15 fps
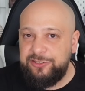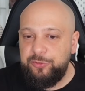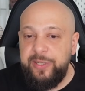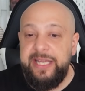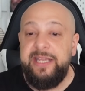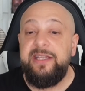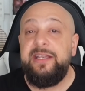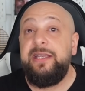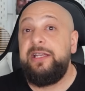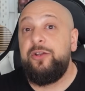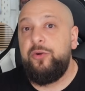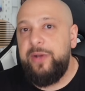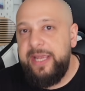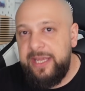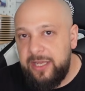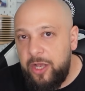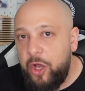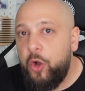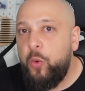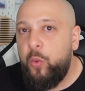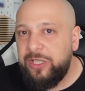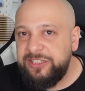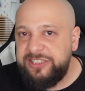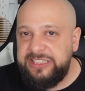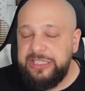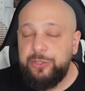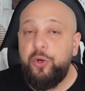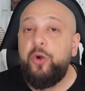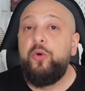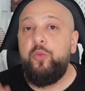way. In a way, a
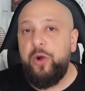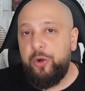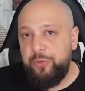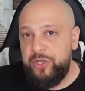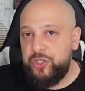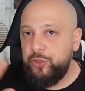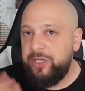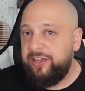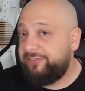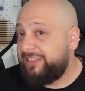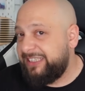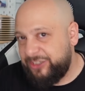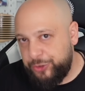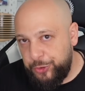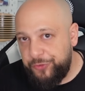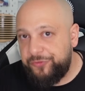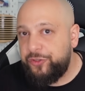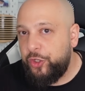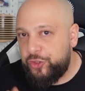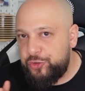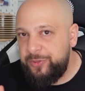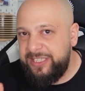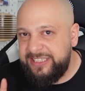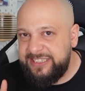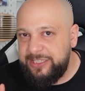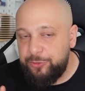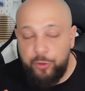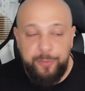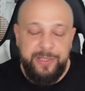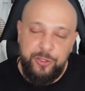1-0 where we should have deserved a
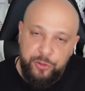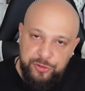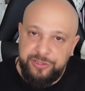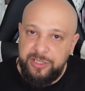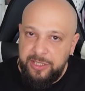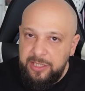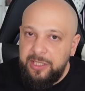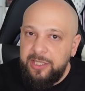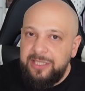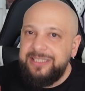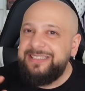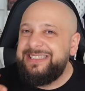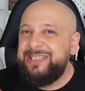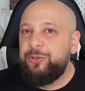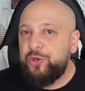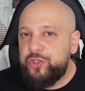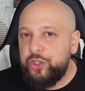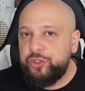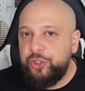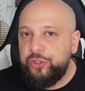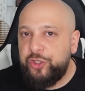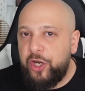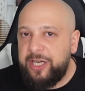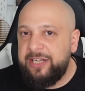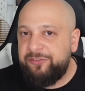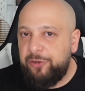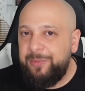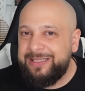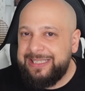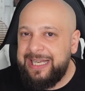3-0 because 0 shots on target
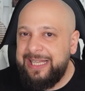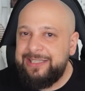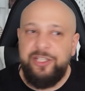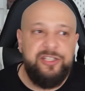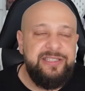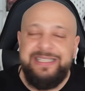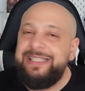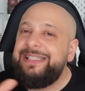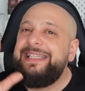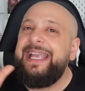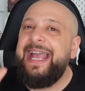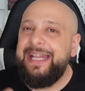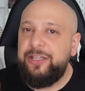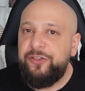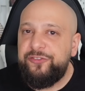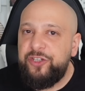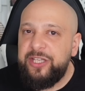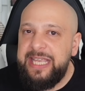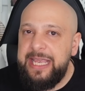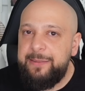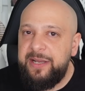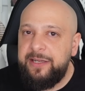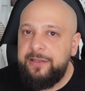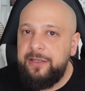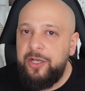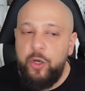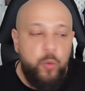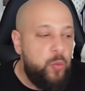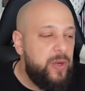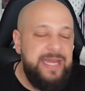from Atalanta until the end of the game.
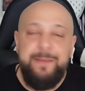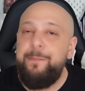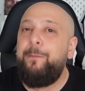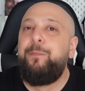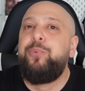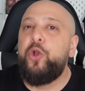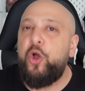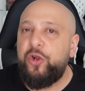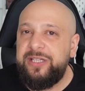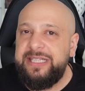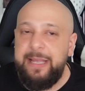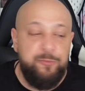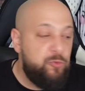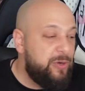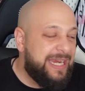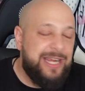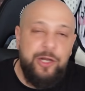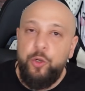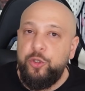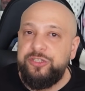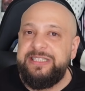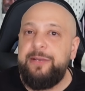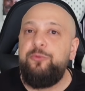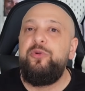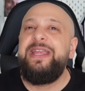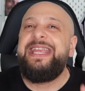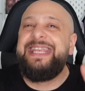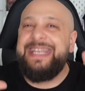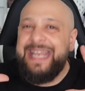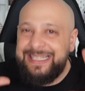We blocked them, we closed them, we
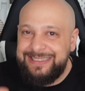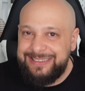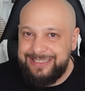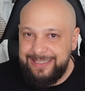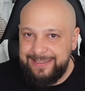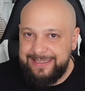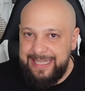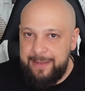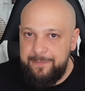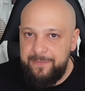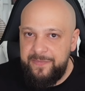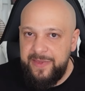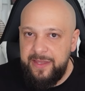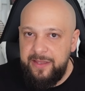cancelled them.